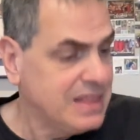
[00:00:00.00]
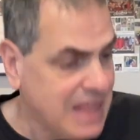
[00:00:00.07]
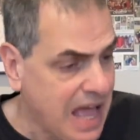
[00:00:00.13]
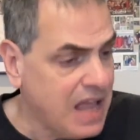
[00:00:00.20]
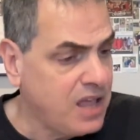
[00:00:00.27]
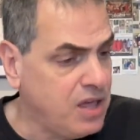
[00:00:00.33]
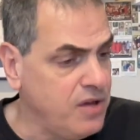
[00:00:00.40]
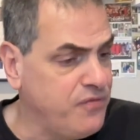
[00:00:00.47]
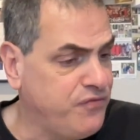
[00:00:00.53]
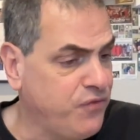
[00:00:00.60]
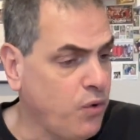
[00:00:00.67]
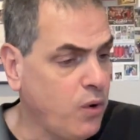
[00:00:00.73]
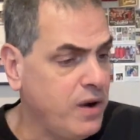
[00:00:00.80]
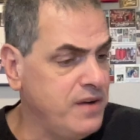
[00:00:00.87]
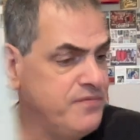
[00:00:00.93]
Thank you
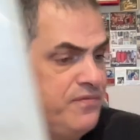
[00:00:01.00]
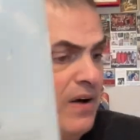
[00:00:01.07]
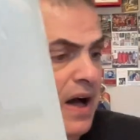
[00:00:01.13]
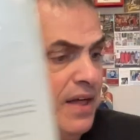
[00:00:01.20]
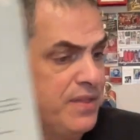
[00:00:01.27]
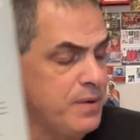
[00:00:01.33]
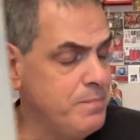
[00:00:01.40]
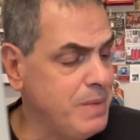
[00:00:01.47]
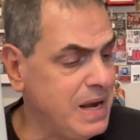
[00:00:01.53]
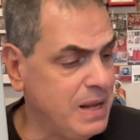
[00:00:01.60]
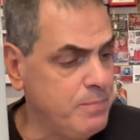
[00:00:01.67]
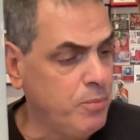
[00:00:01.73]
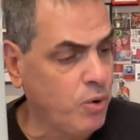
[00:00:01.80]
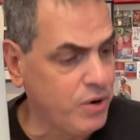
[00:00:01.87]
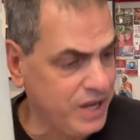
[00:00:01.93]
for it, Father.
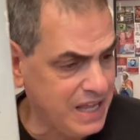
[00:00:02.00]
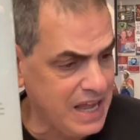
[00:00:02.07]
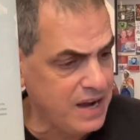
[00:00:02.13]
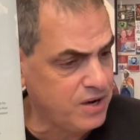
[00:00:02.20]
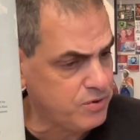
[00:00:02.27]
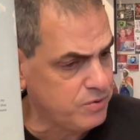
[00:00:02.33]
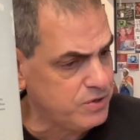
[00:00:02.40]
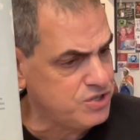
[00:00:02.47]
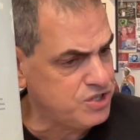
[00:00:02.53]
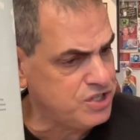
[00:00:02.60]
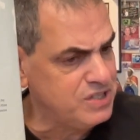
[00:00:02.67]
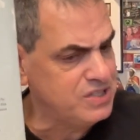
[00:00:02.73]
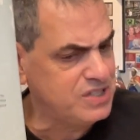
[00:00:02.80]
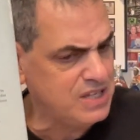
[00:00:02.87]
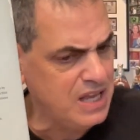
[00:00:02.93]
Many born-again
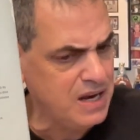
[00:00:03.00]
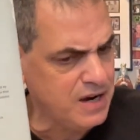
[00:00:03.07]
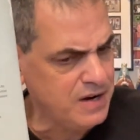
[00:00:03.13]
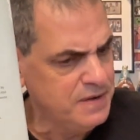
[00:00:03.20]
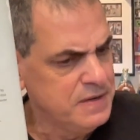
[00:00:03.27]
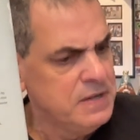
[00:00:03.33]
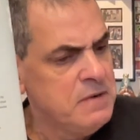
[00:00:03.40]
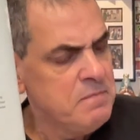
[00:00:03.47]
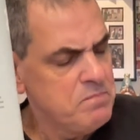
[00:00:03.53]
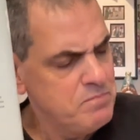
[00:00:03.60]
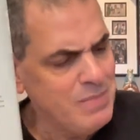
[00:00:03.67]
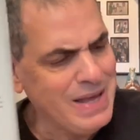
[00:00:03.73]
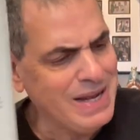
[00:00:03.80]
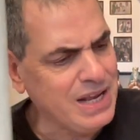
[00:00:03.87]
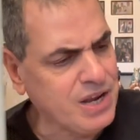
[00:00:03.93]
Christians there,
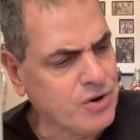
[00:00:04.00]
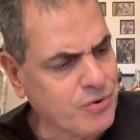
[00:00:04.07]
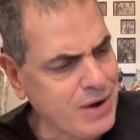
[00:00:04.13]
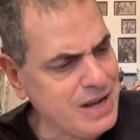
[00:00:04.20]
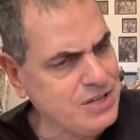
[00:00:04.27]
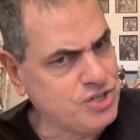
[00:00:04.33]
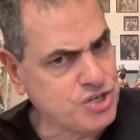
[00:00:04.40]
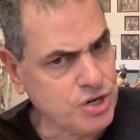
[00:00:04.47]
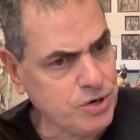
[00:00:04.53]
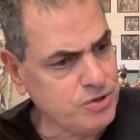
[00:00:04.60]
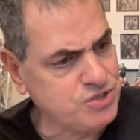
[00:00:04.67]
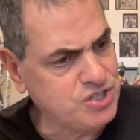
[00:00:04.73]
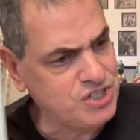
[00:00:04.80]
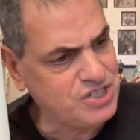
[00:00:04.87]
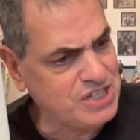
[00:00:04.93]
many great
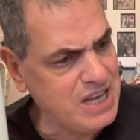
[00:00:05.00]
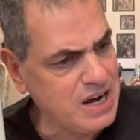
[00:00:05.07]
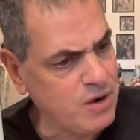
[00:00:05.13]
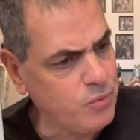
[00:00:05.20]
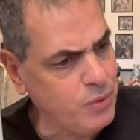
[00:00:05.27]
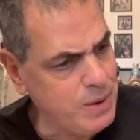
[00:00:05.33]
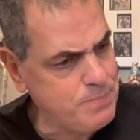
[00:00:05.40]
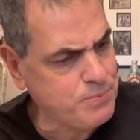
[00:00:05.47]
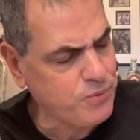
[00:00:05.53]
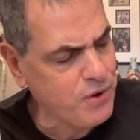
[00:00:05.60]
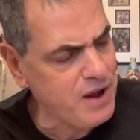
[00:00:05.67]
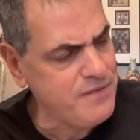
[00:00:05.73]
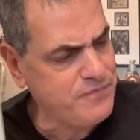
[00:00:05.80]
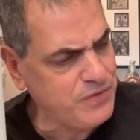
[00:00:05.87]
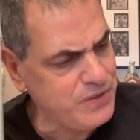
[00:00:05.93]
churches there. We
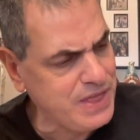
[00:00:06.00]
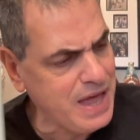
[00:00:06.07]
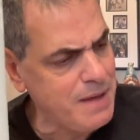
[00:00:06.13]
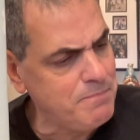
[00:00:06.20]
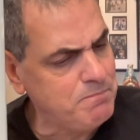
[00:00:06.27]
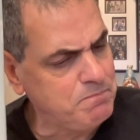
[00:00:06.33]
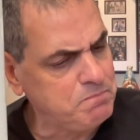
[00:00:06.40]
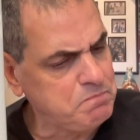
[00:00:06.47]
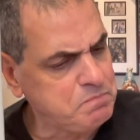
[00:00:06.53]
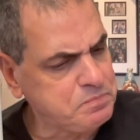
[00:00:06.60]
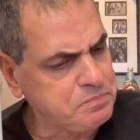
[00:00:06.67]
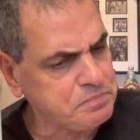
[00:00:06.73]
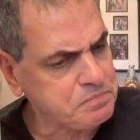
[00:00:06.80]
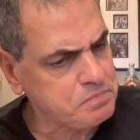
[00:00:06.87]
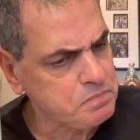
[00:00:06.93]
pray for them
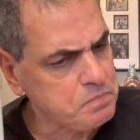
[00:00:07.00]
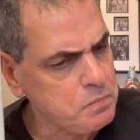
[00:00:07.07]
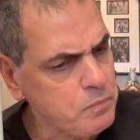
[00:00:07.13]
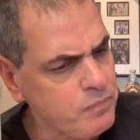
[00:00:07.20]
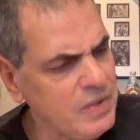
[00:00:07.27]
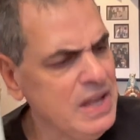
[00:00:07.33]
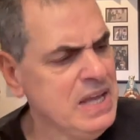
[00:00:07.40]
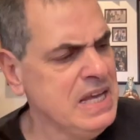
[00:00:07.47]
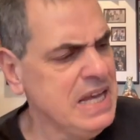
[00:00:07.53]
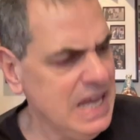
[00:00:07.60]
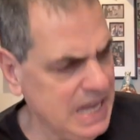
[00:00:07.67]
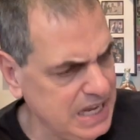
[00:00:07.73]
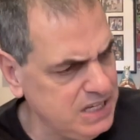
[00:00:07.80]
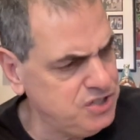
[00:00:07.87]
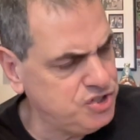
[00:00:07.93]

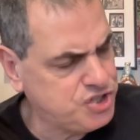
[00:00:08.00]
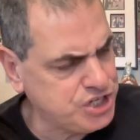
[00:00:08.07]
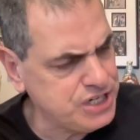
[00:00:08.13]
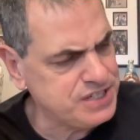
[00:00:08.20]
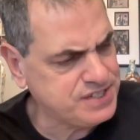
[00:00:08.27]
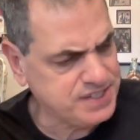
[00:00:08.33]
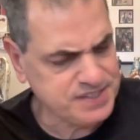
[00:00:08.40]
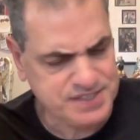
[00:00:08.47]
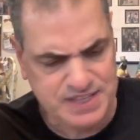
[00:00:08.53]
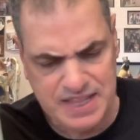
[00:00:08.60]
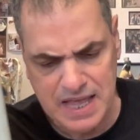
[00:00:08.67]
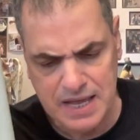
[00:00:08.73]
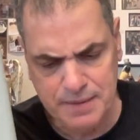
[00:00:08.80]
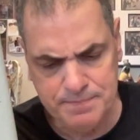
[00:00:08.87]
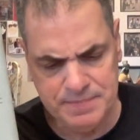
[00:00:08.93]
in Jesus'
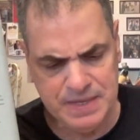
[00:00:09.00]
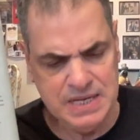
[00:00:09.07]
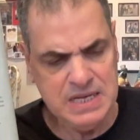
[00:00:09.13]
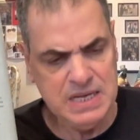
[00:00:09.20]
name.